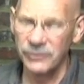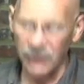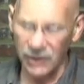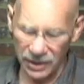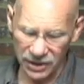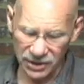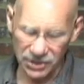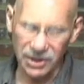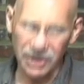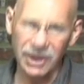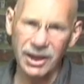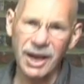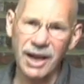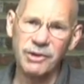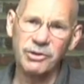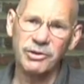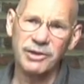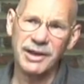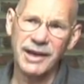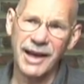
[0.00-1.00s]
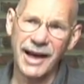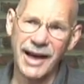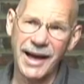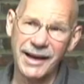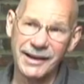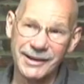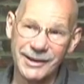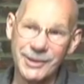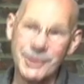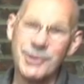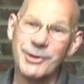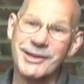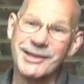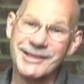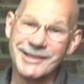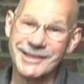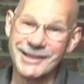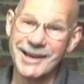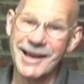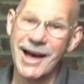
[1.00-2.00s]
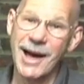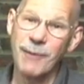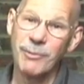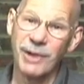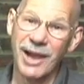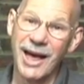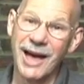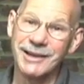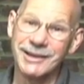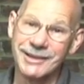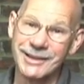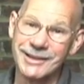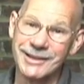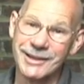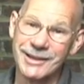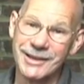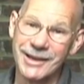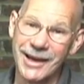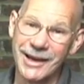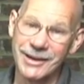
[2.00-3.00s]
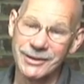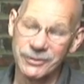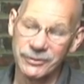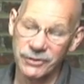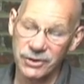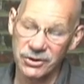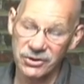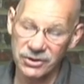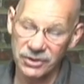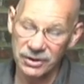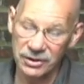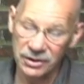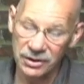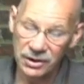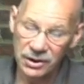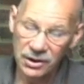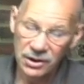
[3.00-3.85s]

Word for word: He's a country guy. You can see I'm locked into the Nashville scene.